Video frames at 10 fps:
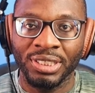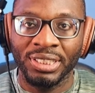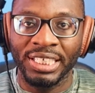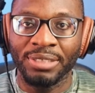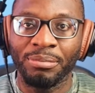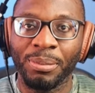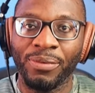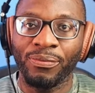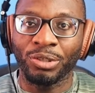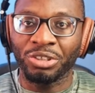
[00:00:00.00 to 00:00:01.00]
Then maybe
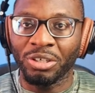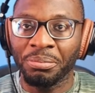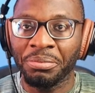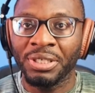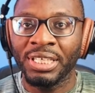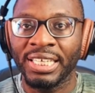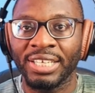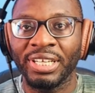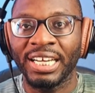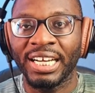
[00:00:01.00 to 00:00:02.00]
for some, he
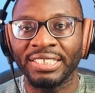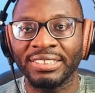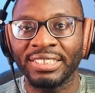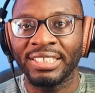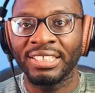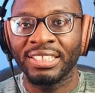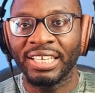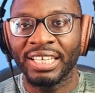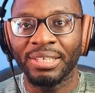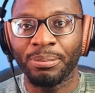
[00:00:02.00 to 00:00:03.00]
only has
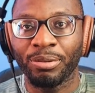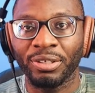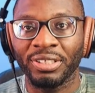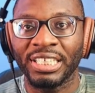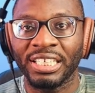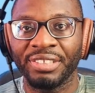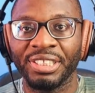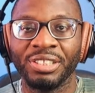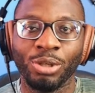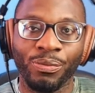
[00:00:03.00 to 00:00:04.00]
a product gallery,
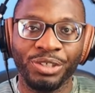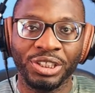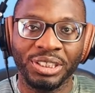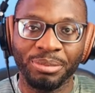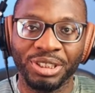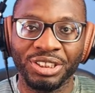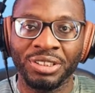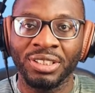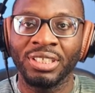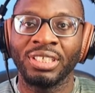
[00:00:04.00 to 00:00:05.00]
no featured image.
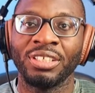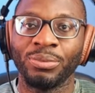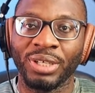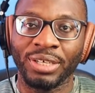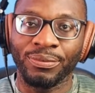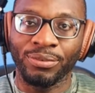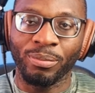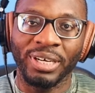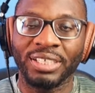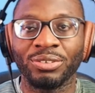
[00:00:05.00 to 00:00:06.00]
We can fall
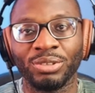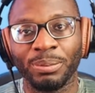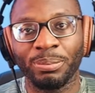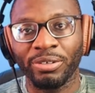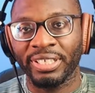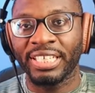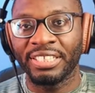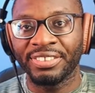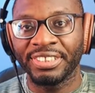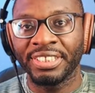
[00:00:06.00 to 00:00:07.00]
back to the product
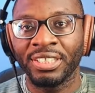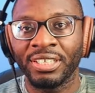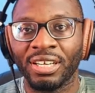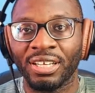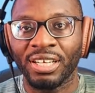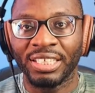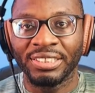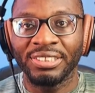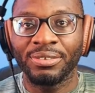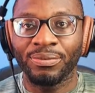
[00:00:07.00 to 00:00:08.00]
gallery. And
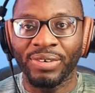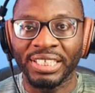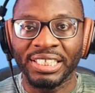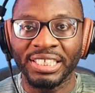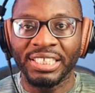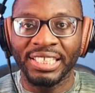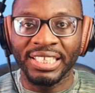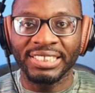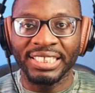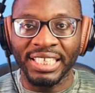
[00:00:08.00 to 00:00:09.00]
finally,
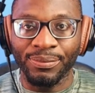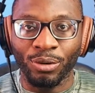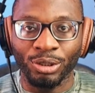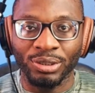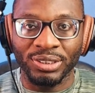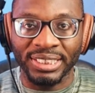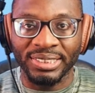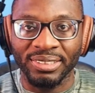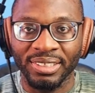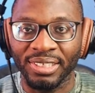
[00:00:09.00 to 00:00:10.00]
let's say he forgot to set
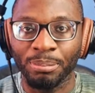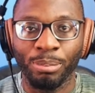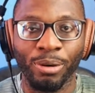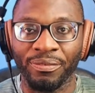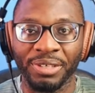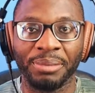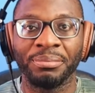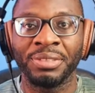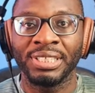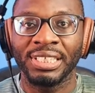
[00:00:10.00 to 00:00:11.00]
both of them.
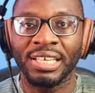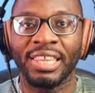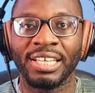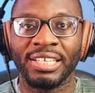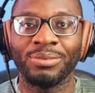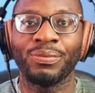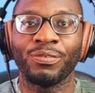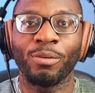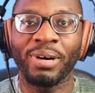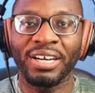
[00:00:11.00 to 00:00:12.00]
Then we
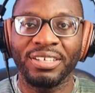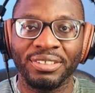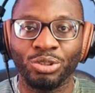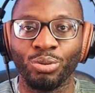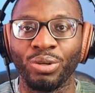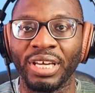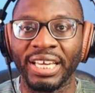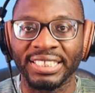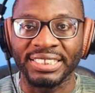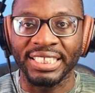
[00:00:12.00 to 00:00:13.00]
fall back to a
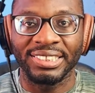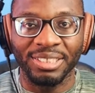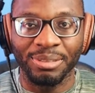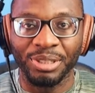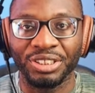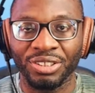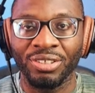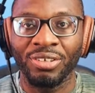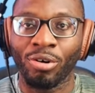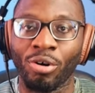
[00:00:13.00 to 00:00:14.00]
static image,
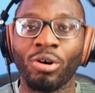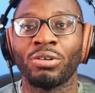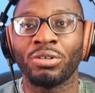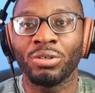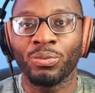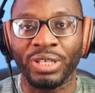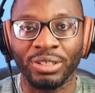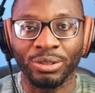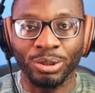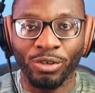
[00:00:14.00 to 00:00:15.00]
or we can
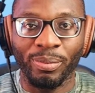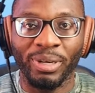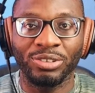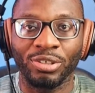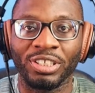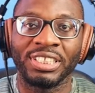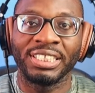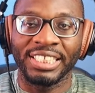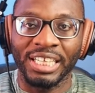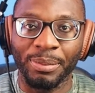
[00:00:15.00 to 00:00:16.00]
also fall back to another
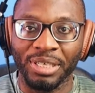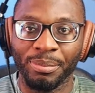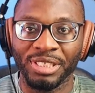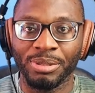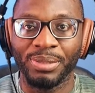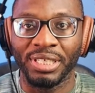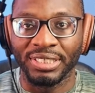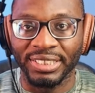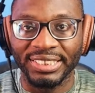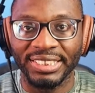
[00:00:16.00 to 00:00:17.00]
dynamic image, maybe an
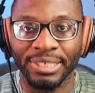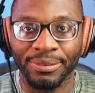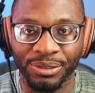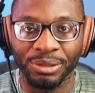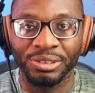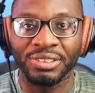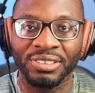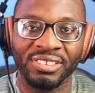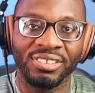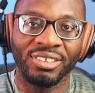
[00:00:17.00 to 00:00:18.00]
ACF field
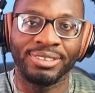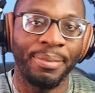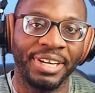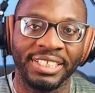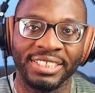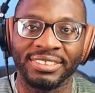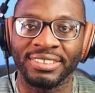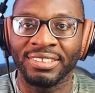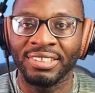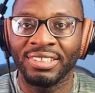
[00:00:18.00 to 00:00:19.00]
or something like that.
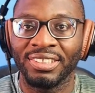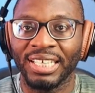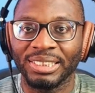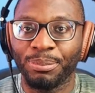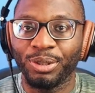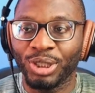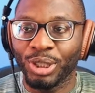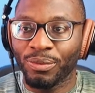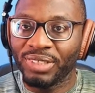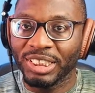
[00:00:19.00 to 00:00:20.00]
That's the beauty
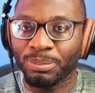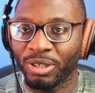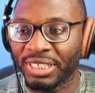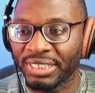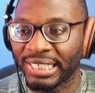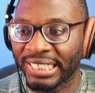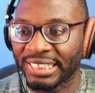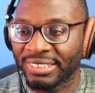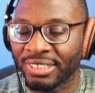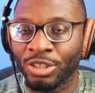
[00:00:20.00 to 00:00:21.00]
of this plugin is
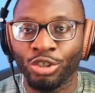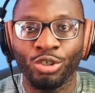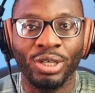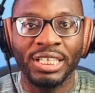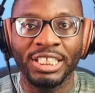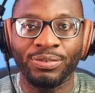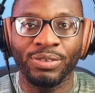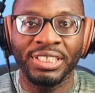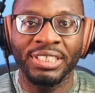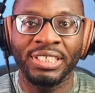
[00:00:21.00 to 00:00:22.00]
that you can
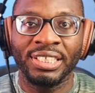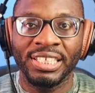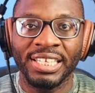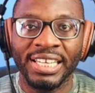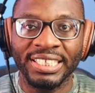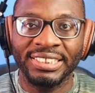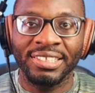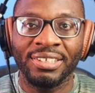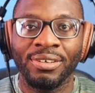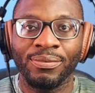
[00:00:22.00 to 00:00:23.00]
literally nest
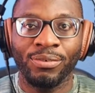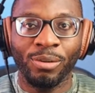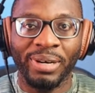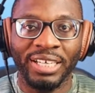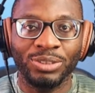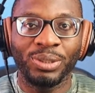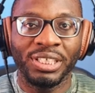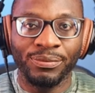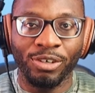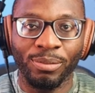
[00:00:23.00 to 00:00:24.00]
fallbacks within
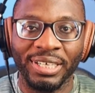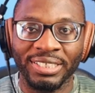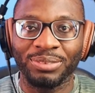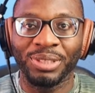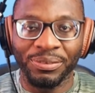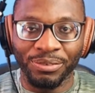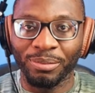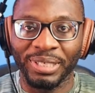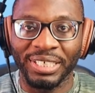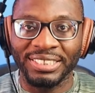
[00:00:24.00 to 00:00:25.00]
fallbacks within
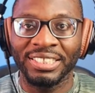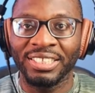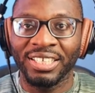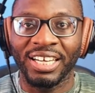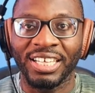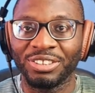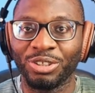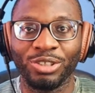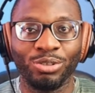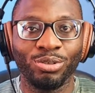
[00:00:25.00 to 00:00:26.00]
fallbacks, and you
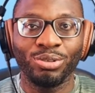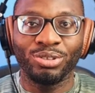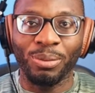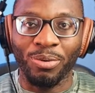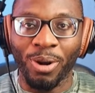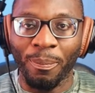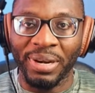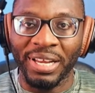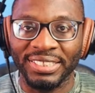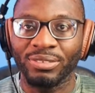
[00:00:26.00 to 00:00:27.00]
can do some
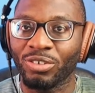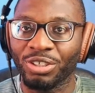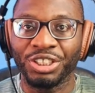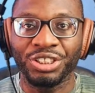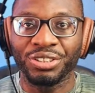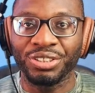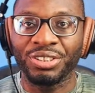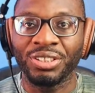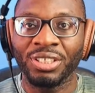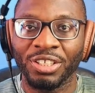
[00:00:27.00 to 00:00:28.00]
complex conditions
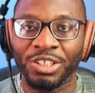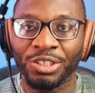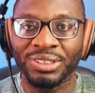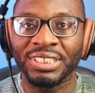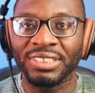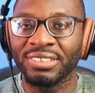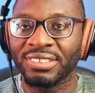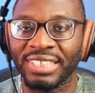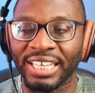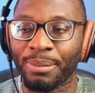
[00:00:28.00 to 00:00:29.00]
using
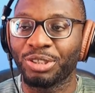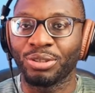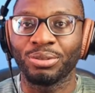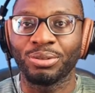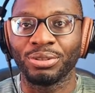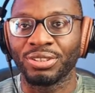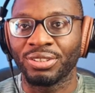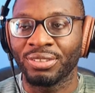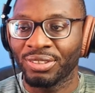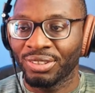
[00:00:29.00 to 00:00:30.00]
dynamic shortcodes.
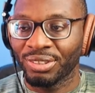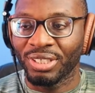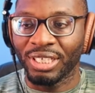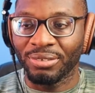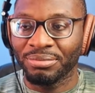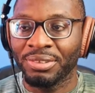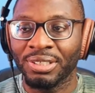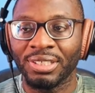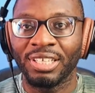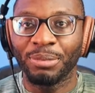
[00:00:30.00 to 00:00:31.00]
So now,
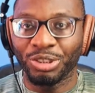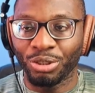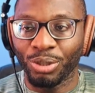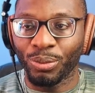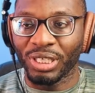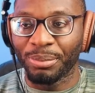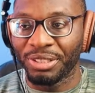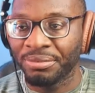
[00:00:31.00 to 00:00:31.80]
let me show you what I mean.